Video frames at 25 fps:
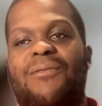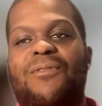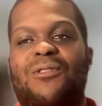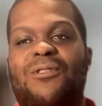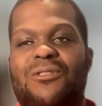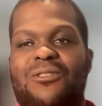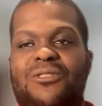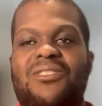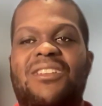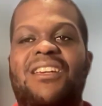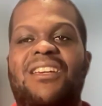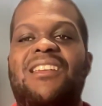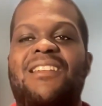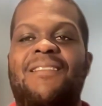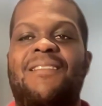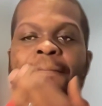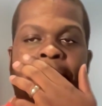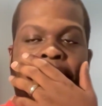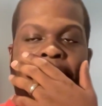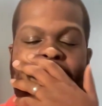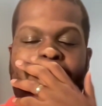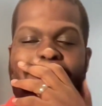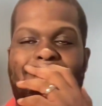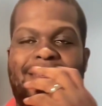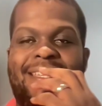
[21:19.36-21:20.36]
If it was trained,
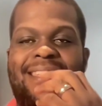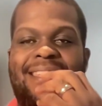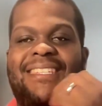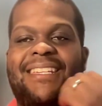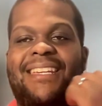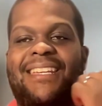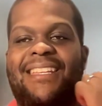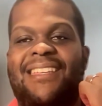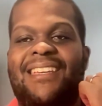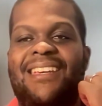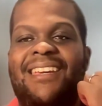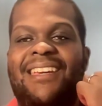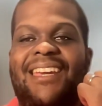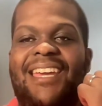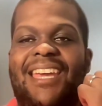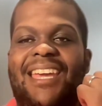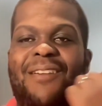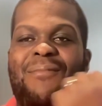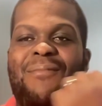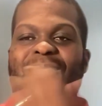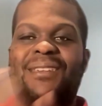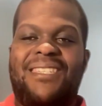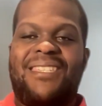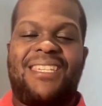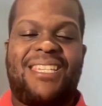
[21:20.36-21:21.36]
it means that
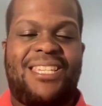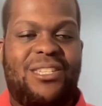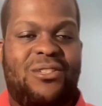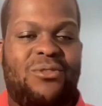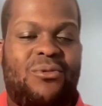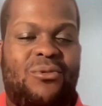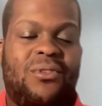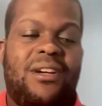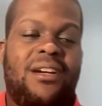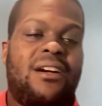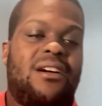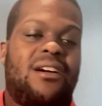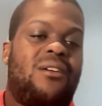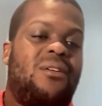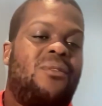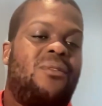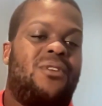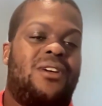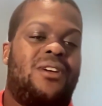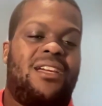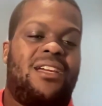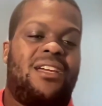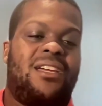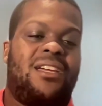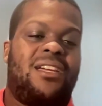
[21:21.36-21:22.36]
images were
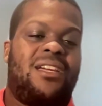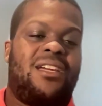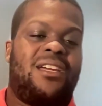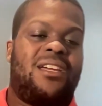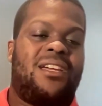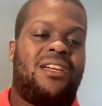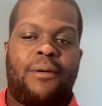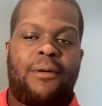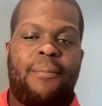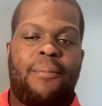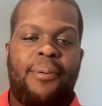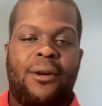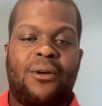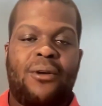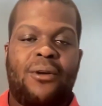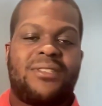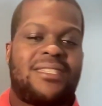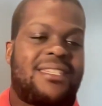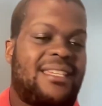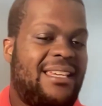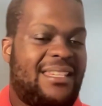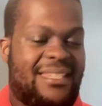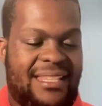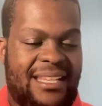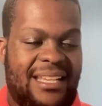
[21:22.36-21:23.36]

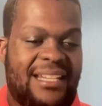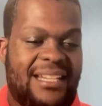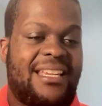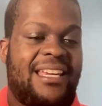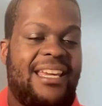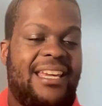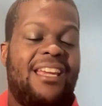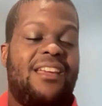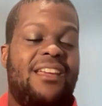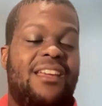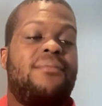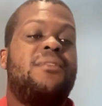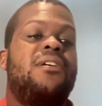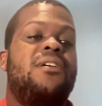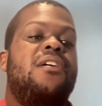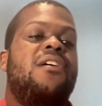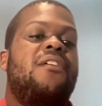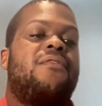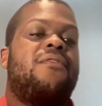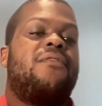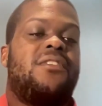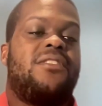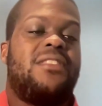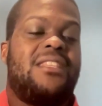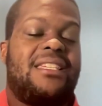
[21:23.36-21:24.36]
processed that came
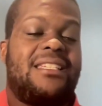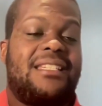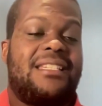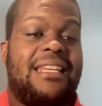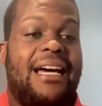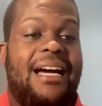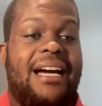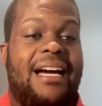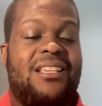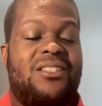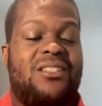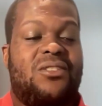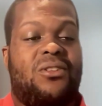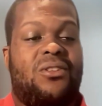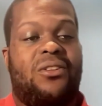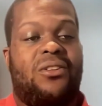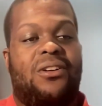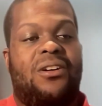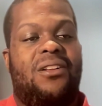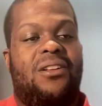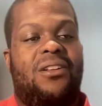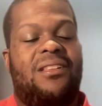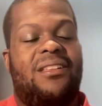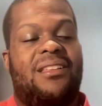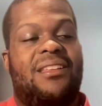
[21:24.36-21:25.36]
from these large
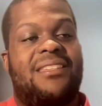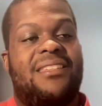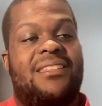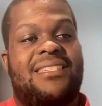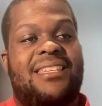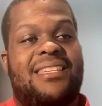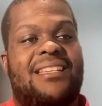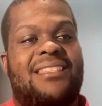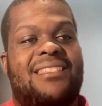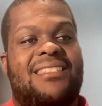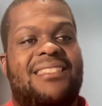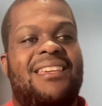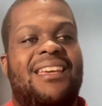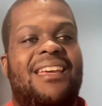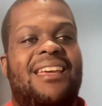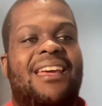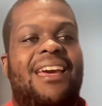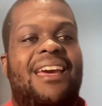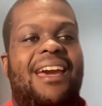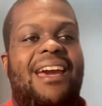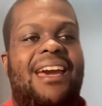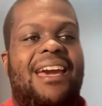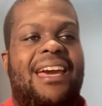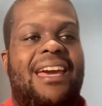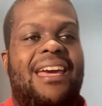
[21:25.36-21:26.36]
crawl sets,
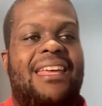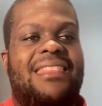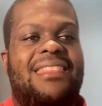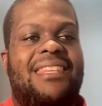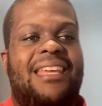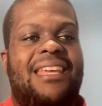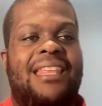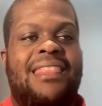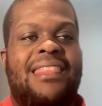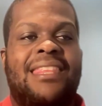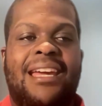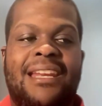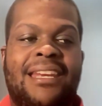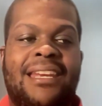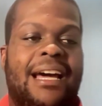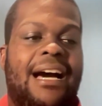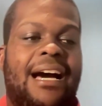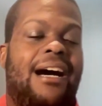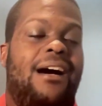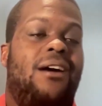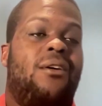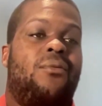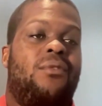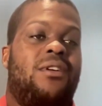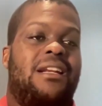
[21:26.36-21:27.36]
and then
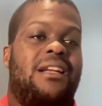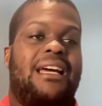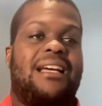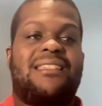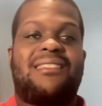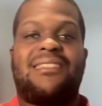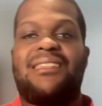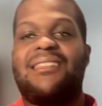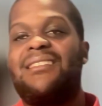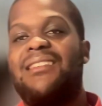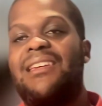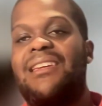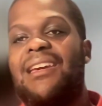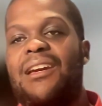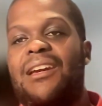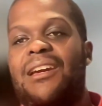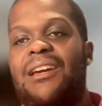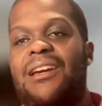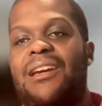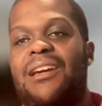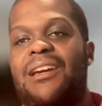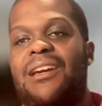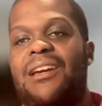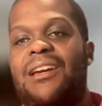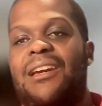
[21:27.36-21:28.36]
now we're sitting and
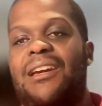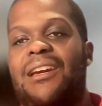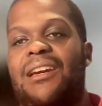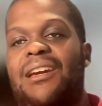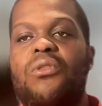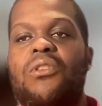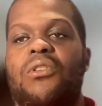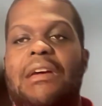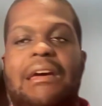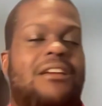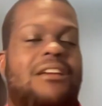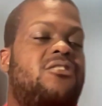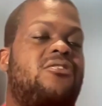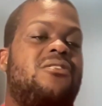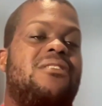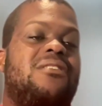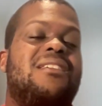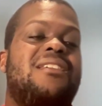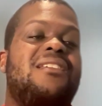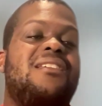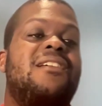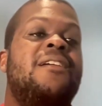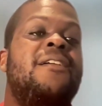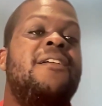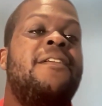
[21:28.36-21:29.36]
going so who
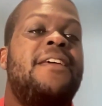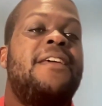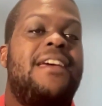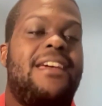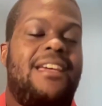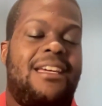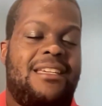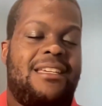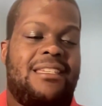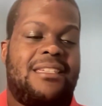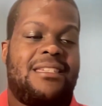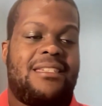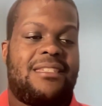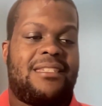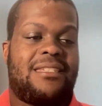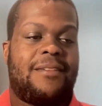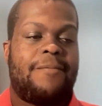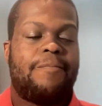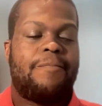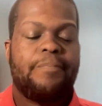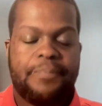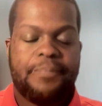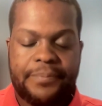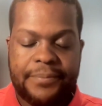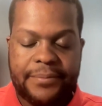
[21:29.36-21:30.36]
actually is